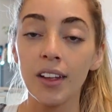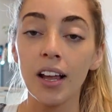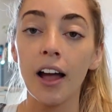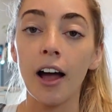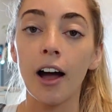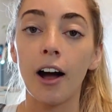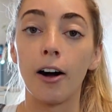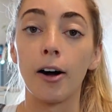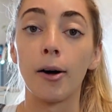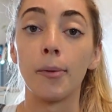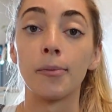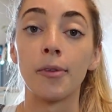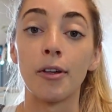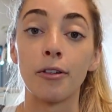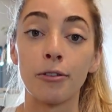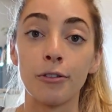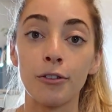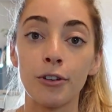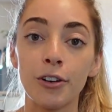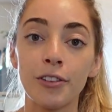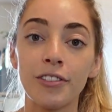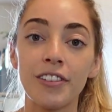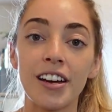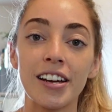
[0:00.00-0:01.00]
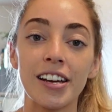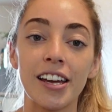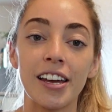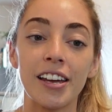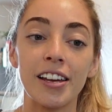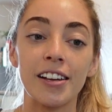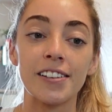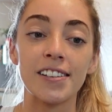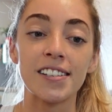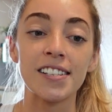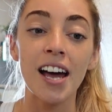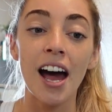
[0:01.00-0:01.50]
The third thing
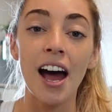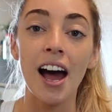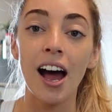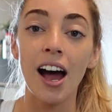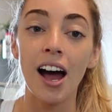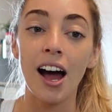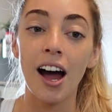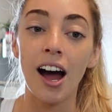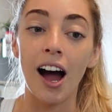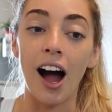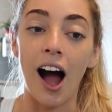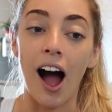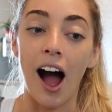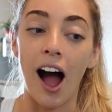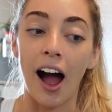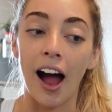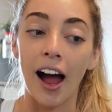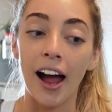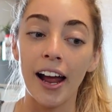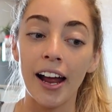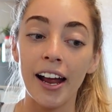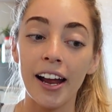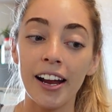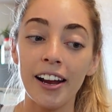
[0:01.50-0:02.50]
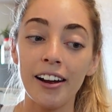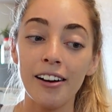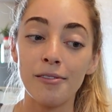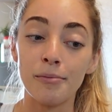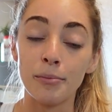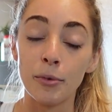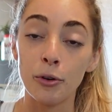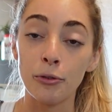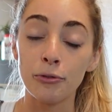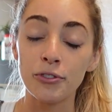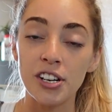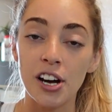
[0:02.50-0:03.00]
is, I
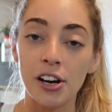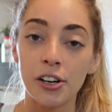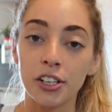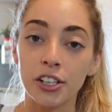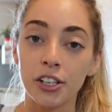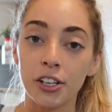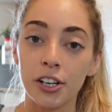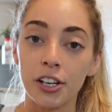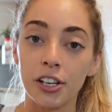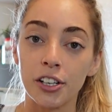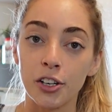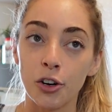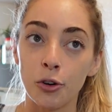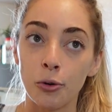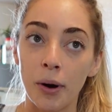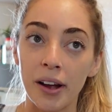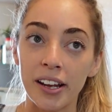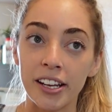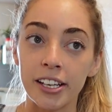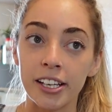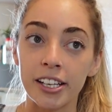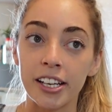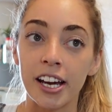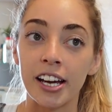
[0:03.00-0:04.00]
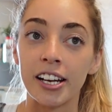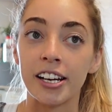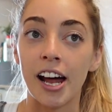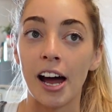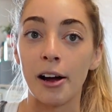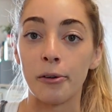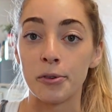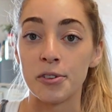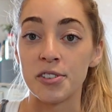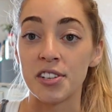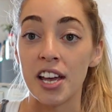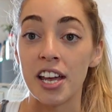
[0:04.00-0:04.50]
moved out here in Hawaii and
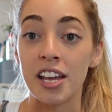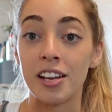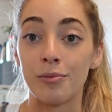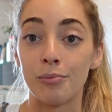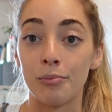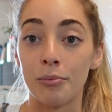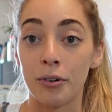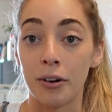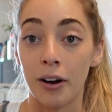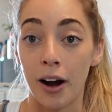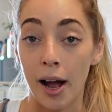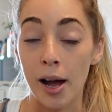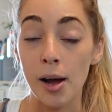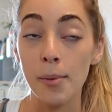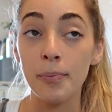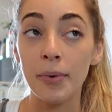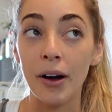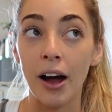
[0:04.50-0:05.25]
I was in prep.